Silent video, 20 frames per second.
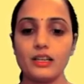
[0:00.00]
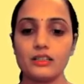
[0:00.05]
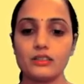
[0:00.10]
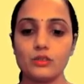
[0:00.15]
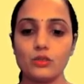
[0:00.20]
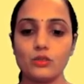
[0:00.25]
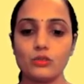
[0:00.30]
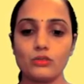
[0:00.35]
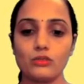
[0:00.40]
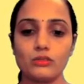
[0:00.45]

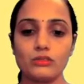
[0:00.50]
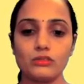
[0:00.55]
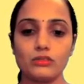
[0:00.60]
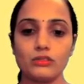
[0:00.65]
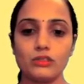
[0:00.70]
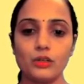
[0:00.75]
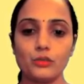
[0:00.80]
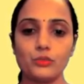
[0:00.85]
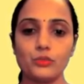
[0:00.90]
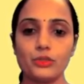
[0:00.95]
So
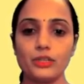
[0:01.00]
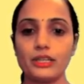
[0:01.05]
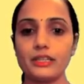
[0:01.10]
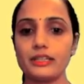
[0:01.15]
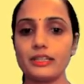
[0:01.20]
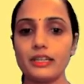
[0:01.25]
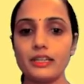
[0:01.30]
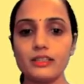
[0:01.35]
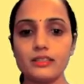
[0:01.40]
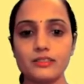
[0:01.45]
now you
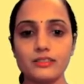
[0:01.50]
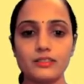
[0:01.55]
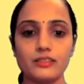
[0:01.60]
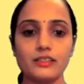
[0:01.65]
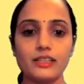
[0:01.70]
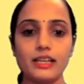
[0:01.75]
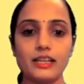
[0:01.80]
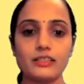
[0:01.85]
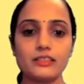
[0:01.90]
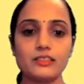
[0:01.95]
can guess the
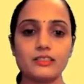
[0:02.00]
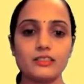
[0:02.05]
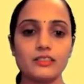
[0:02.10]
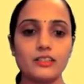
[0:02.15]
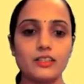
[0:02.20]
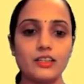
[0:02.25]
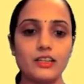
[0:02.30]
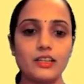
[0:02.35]
next